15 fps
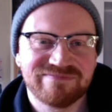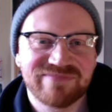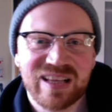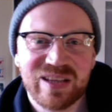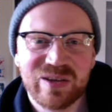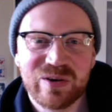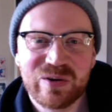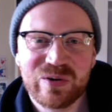
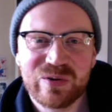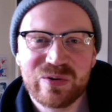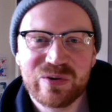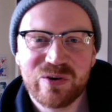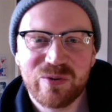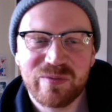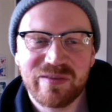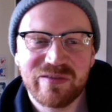Hello,
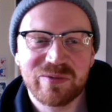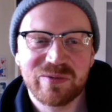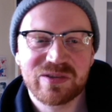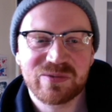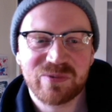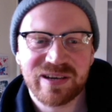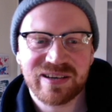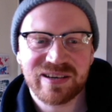hope
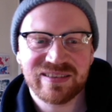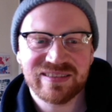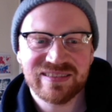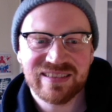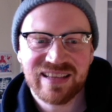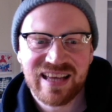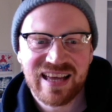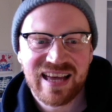everyone's
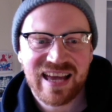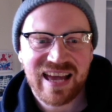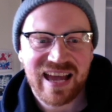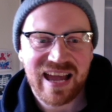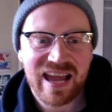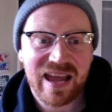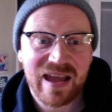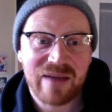well.
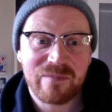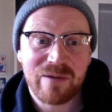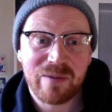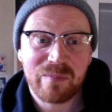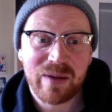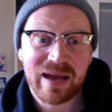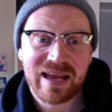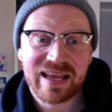Um,
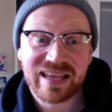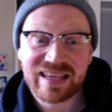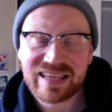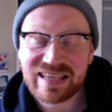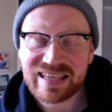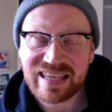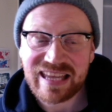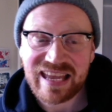I'm back
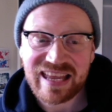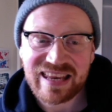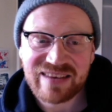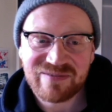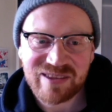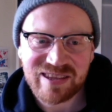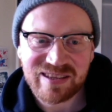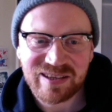again
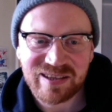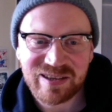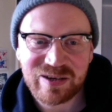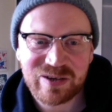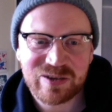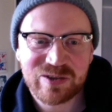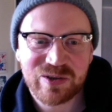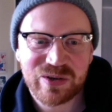with
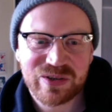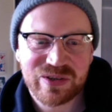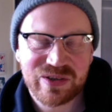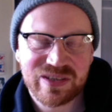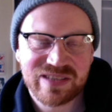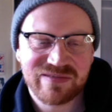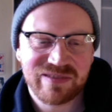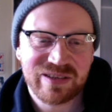another
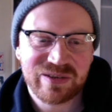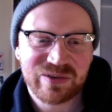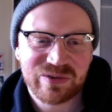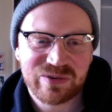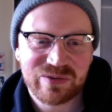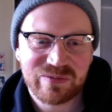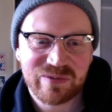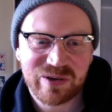tortoise
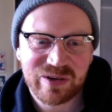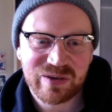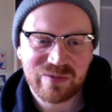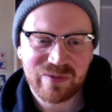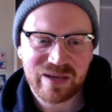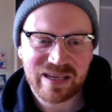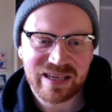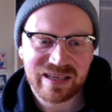video. We're going to
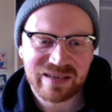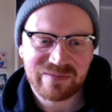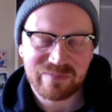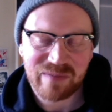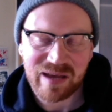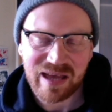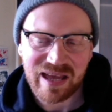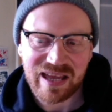wake
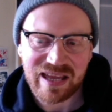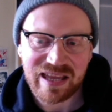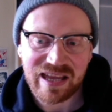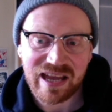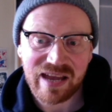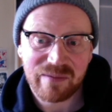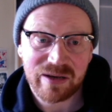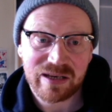my
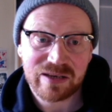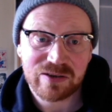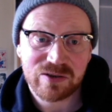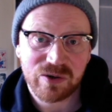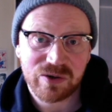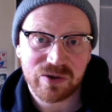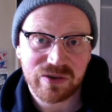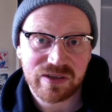hibernating
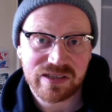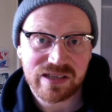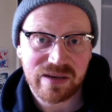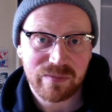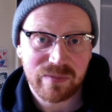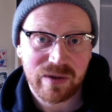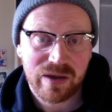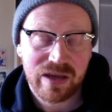tortoise
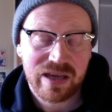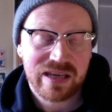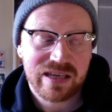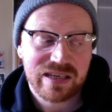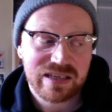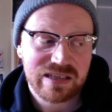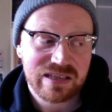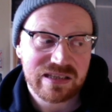up.
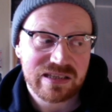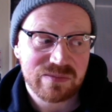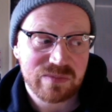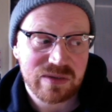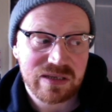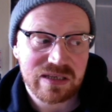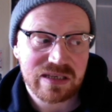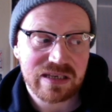He's
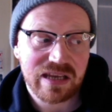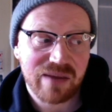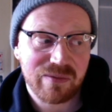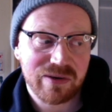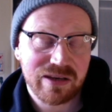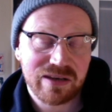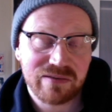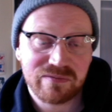been
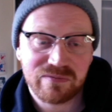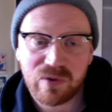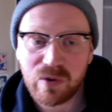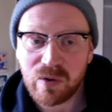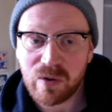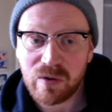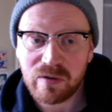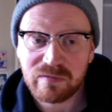hibernating
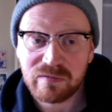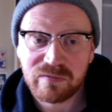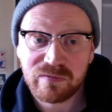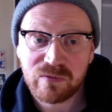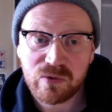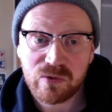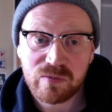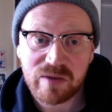for
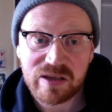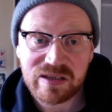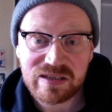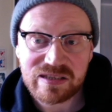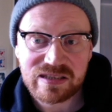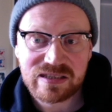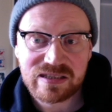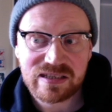four
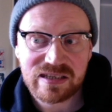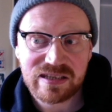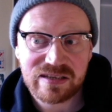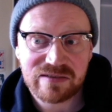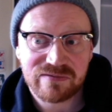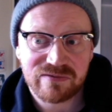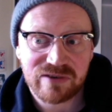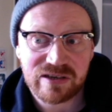months in
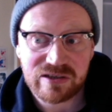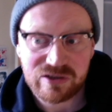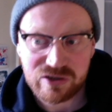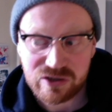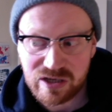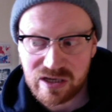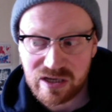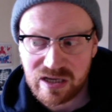the
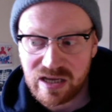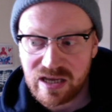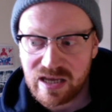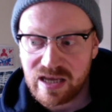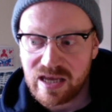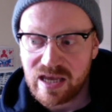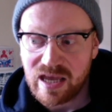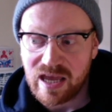fridge.
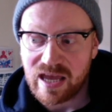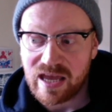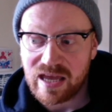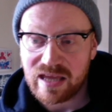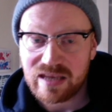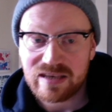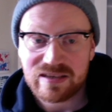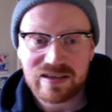
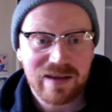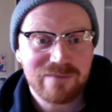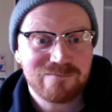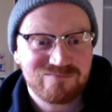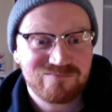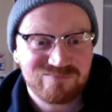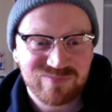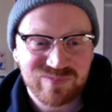And yeah,
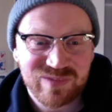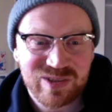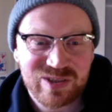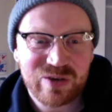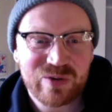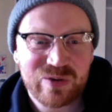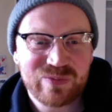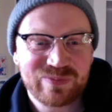let's
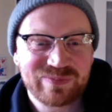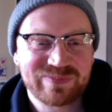go.